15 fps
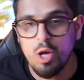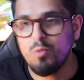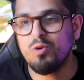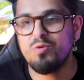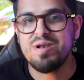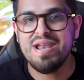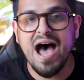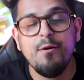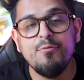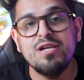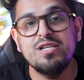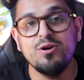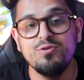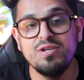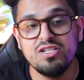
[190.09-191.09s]
Well, now we
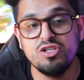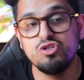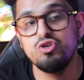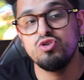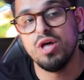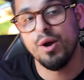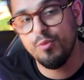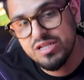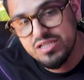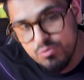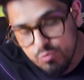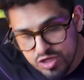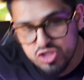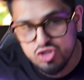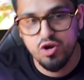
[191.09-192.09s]
don't need to do that. With
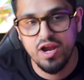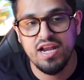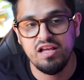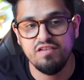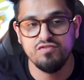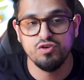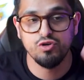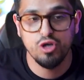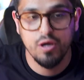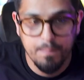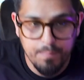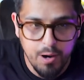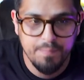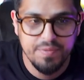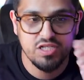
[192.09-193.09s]
TradingView, you can
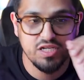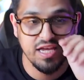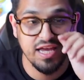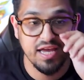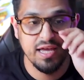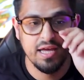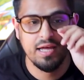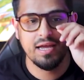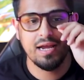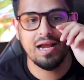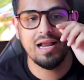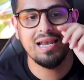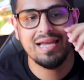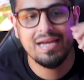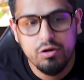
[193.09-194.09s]
pop into here,
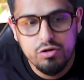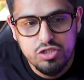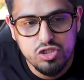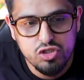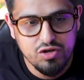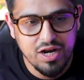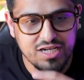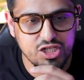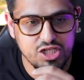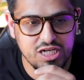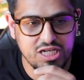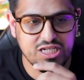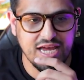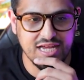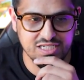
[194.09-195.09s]
click on
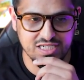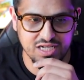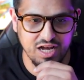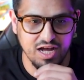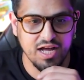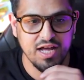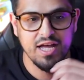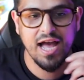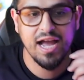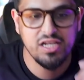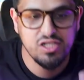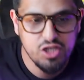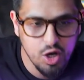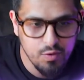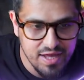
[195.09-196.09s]
Strategy Tester,
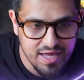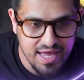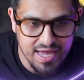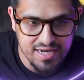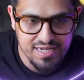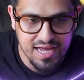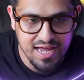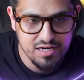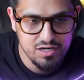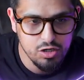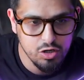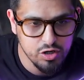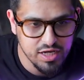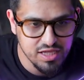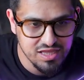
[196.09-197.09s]
and go ahead and
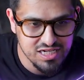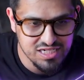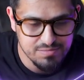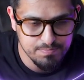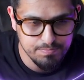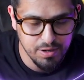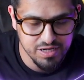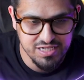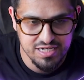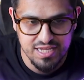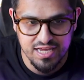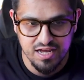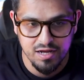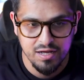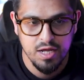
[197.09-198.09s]
look at this button
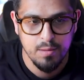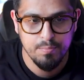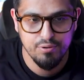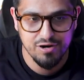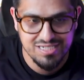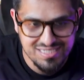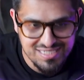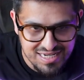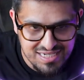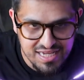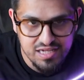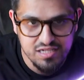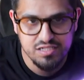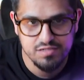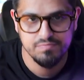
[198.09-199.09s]
here. Press
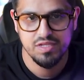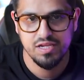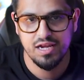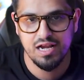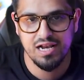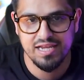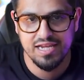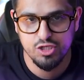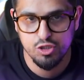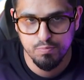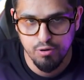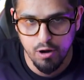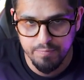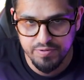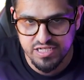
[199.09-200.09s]
Settings, click into
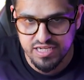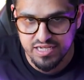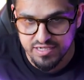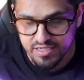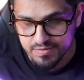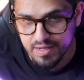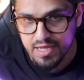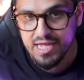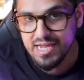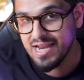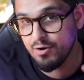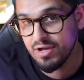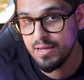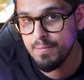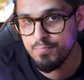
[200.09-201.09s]
Properties.
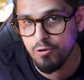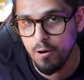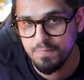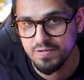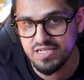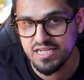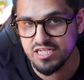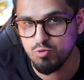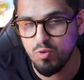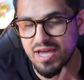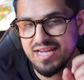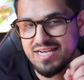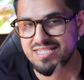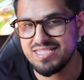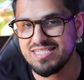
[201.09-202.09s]
Now, in Properties, we're
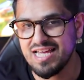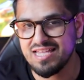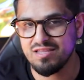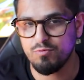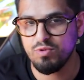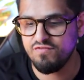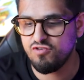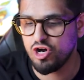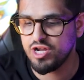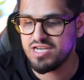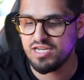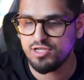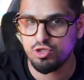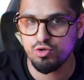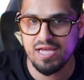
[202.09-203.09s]
going to set that we've got
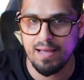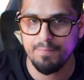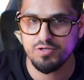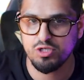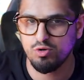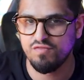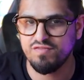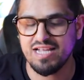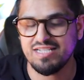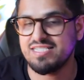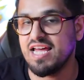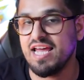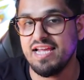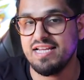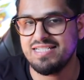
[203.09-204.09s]
initial capital of, let's
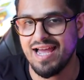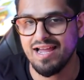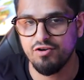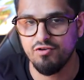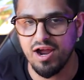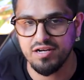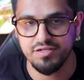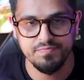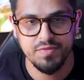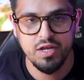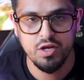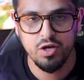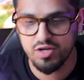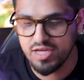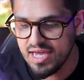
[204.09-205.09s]
say, 10 grand.
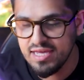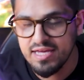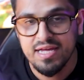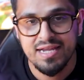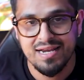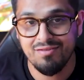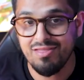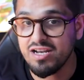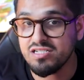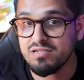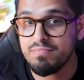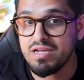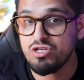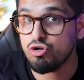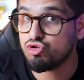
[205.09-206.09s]
Okay? Now, that doesn't
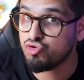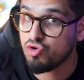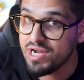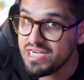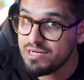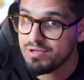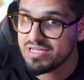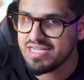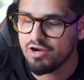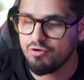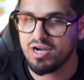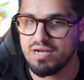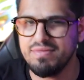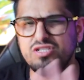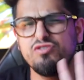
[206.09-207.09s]
mean you're trading with 10 grand.
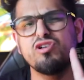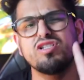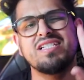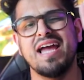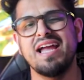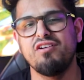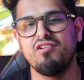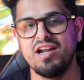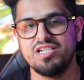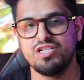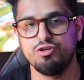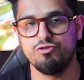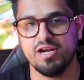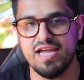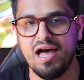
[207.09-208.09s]
It means you got 10 grand in
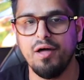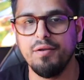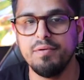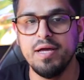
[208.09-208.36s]
your account.